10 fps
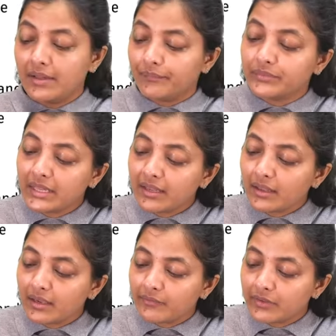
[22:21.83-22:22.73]

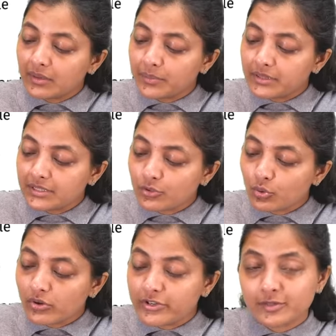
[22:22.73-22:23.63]
They will be the
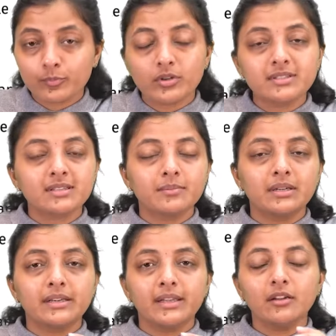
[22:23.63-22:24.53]
sole
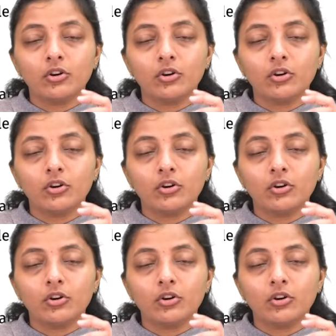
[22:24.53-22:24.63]
responsibility